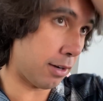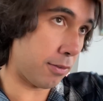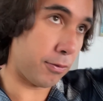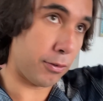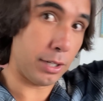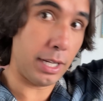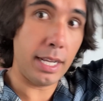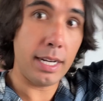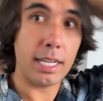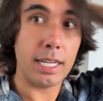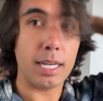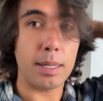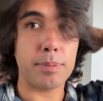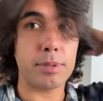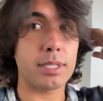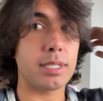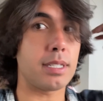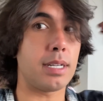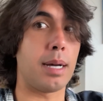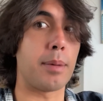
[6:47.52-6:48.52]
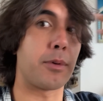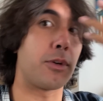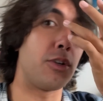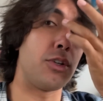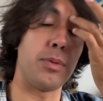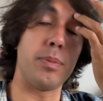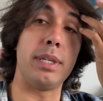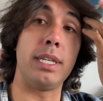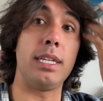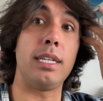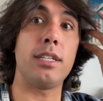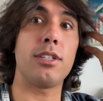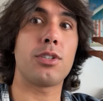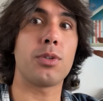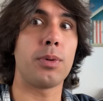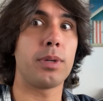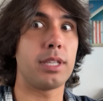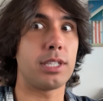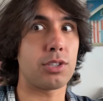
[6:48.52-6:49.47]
for dating apps, I'm going to be showing the